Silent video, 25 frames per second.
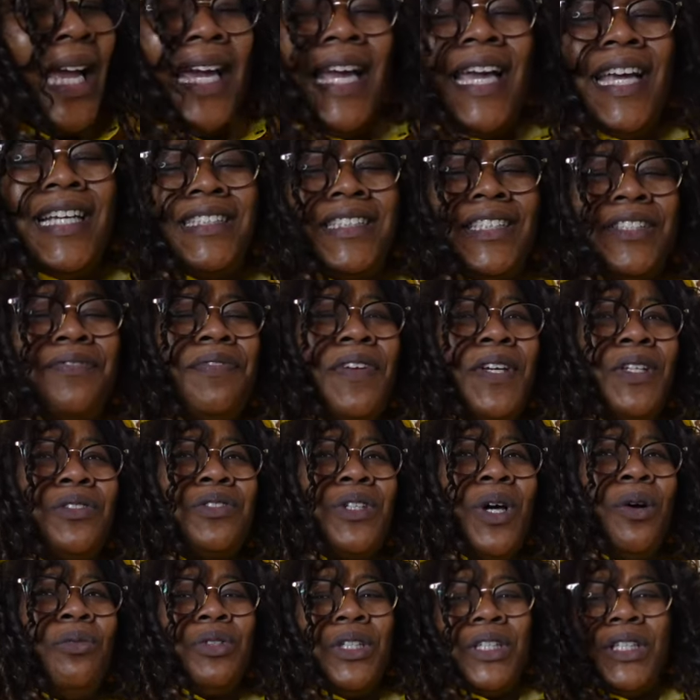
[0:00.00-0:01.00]
It just
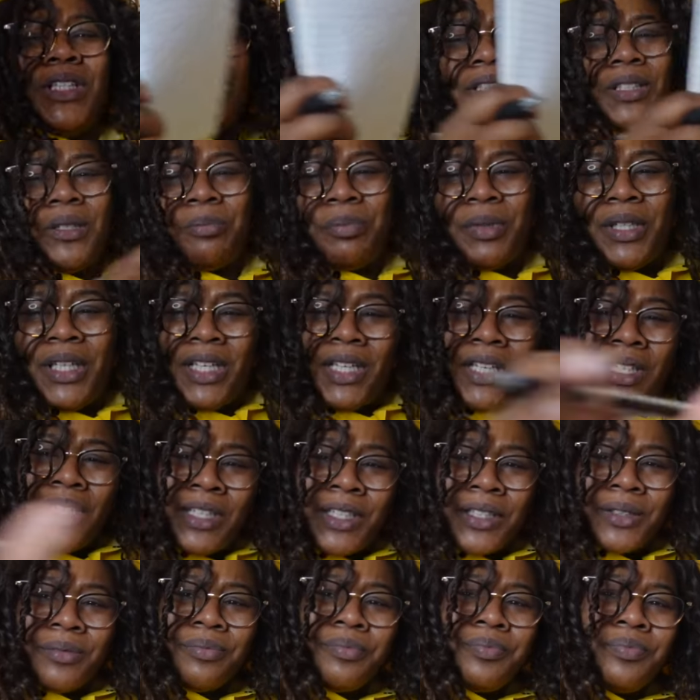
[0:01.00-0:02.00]
feels so good up in
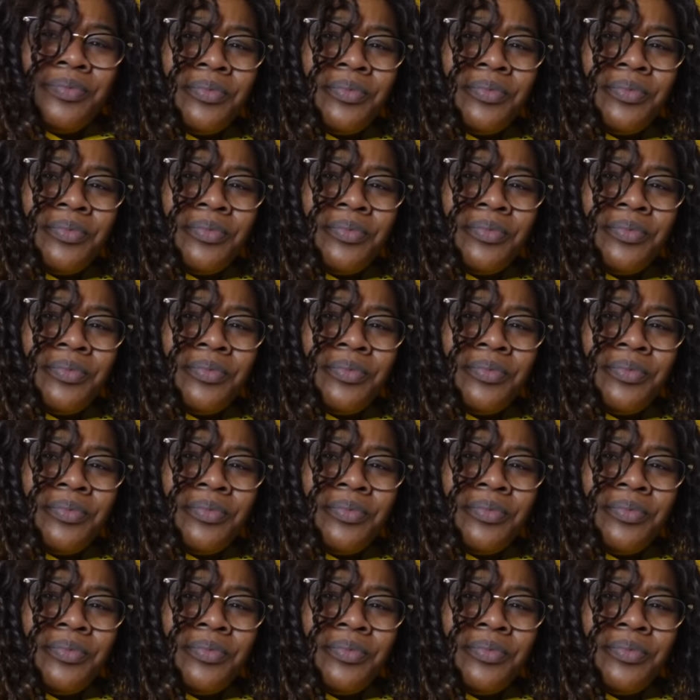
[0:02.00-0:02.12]
here.